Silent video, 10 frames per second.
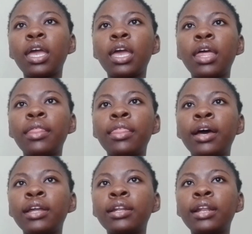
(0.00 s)
and
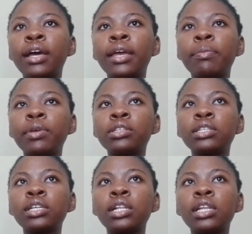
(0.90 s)
that, like,
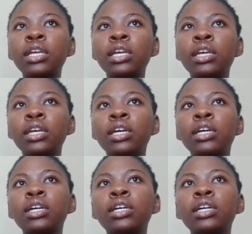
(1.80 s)
basically,